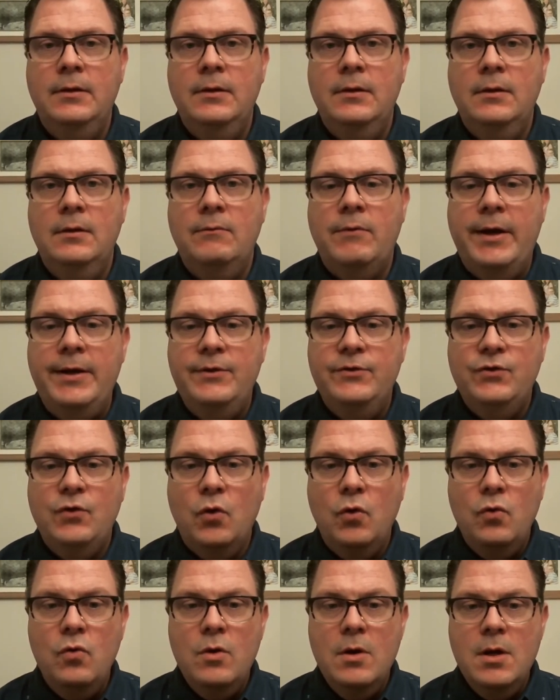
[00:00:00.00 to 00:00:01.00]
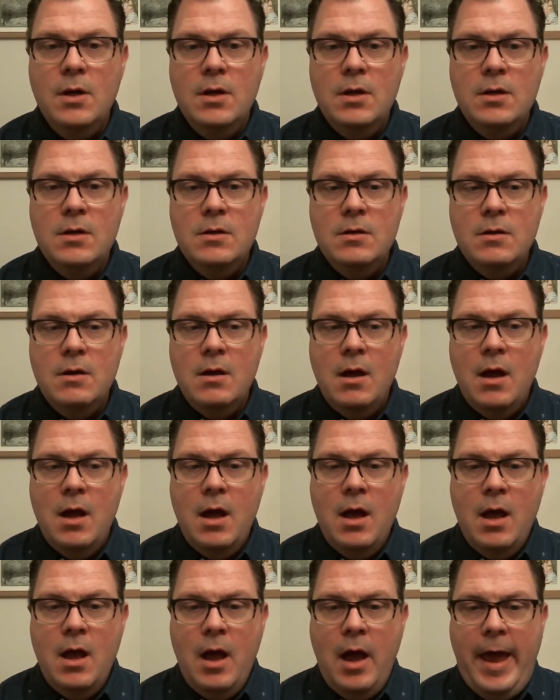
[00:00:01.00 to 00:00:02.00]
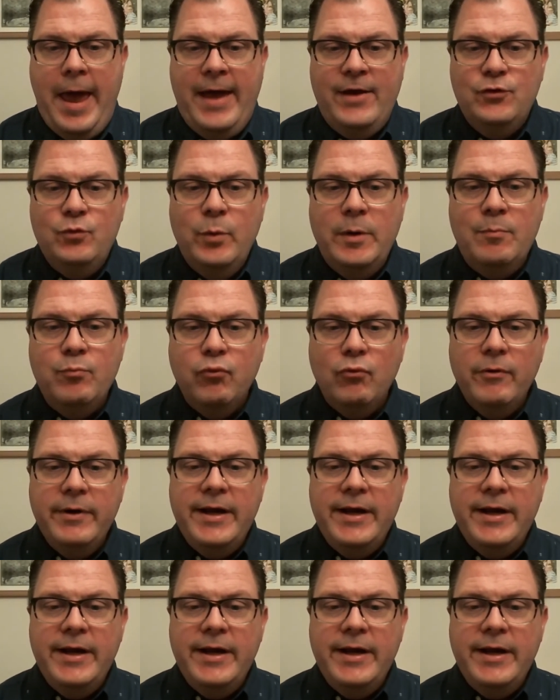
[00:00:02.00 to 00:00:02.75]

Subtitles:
Right? So as we bring